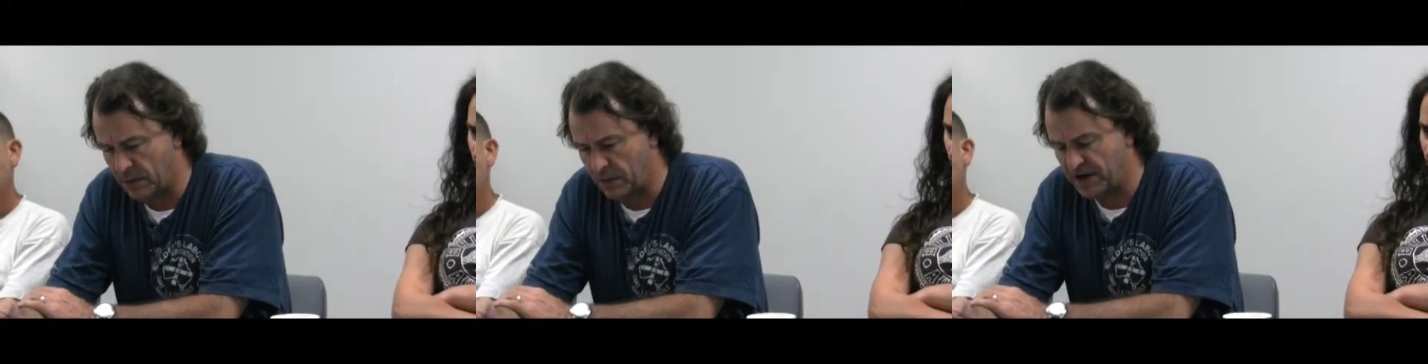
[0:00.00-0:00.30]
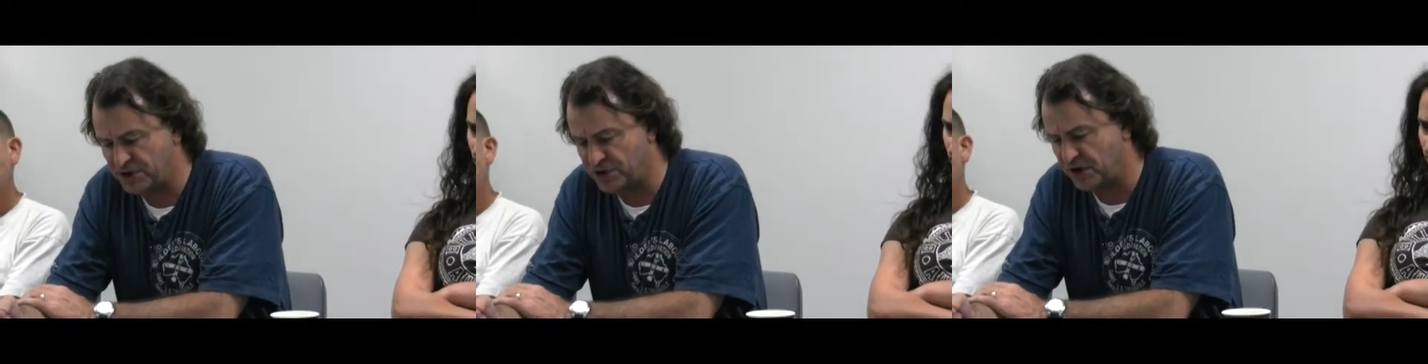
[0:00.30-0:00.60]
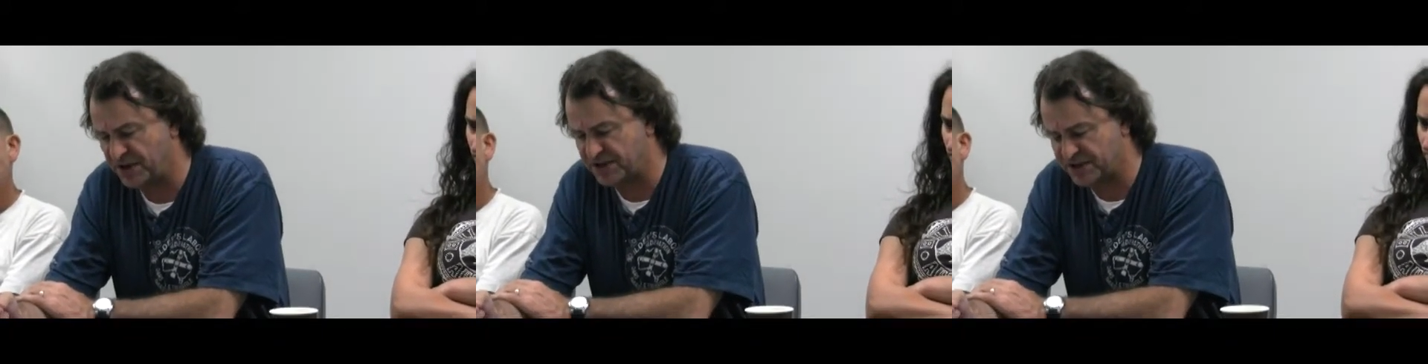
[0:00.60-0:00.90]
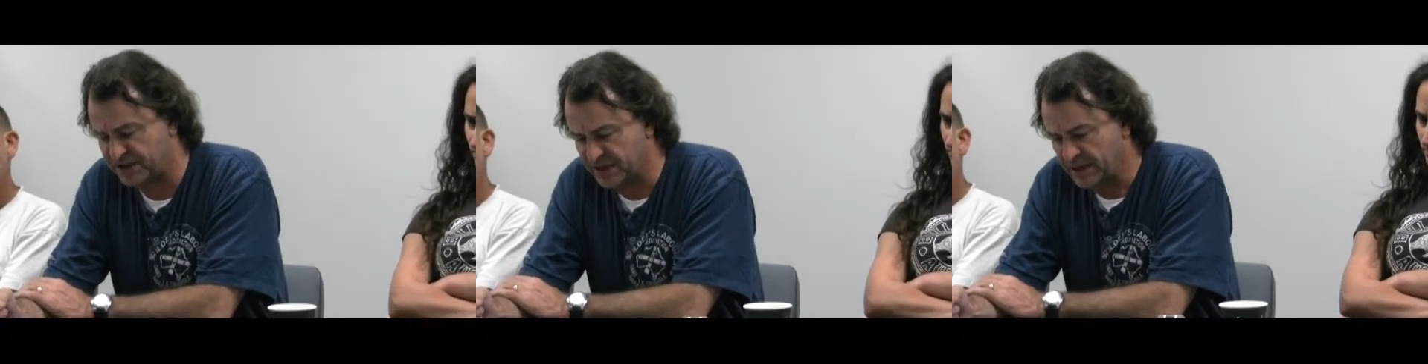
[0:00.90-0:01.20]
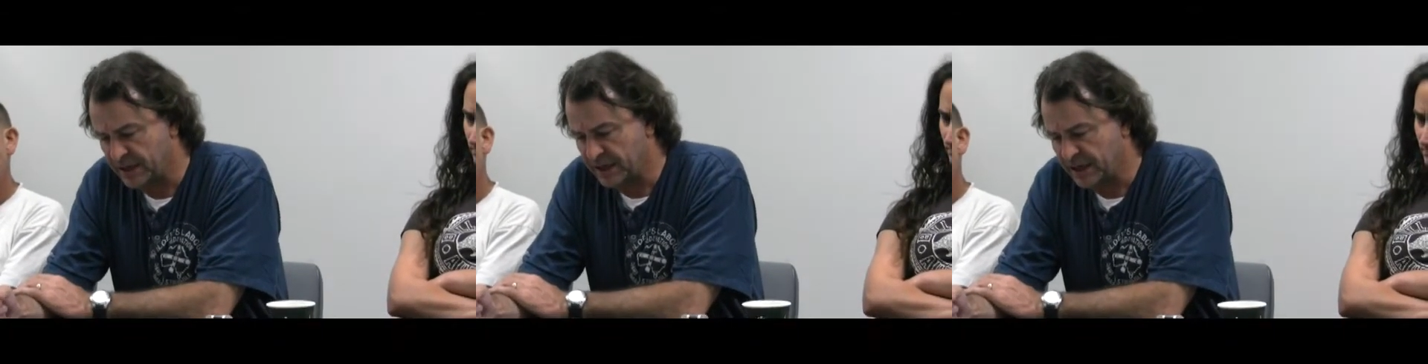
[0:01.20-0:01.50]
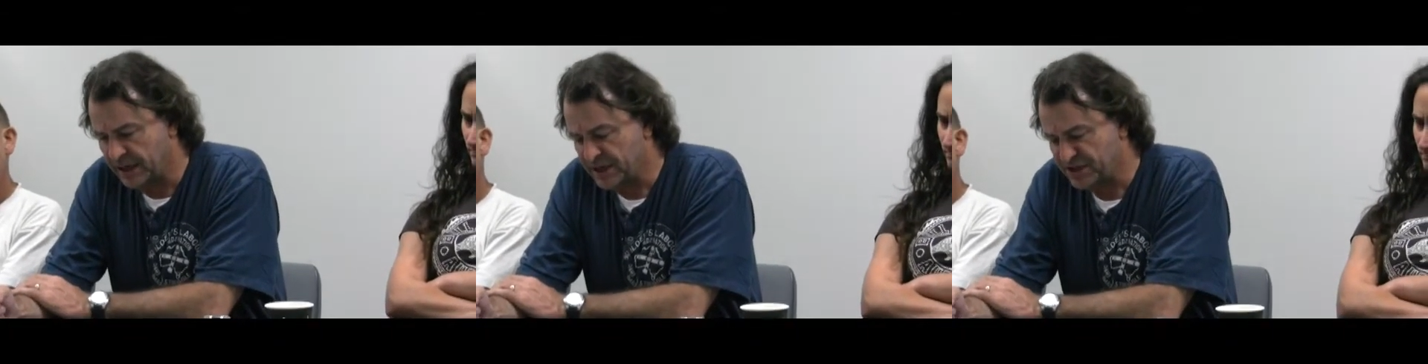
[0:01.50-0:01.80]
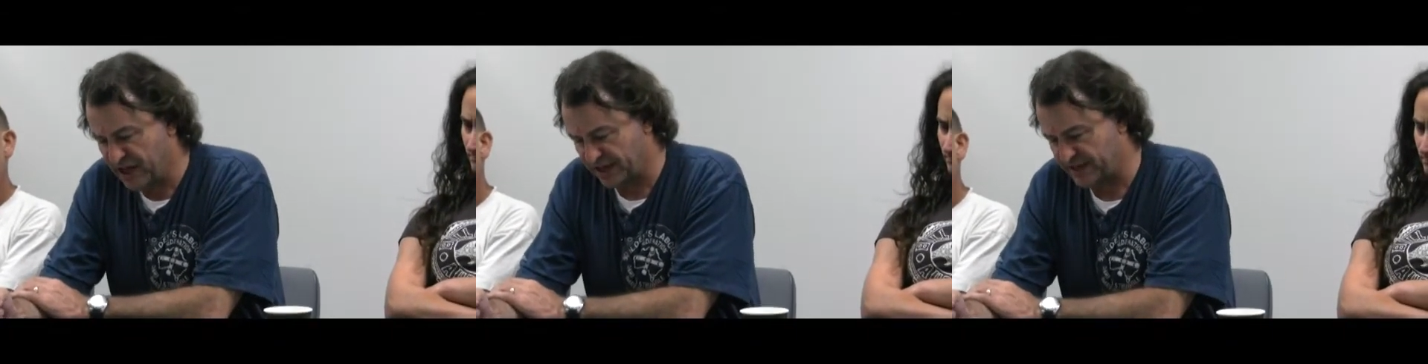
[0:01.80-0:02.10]
when Joyce
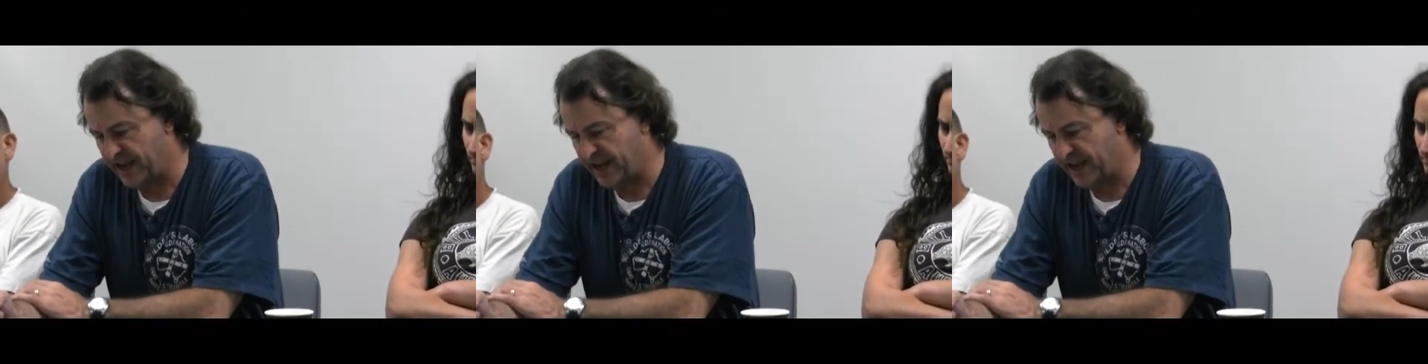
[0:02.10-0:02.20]
shut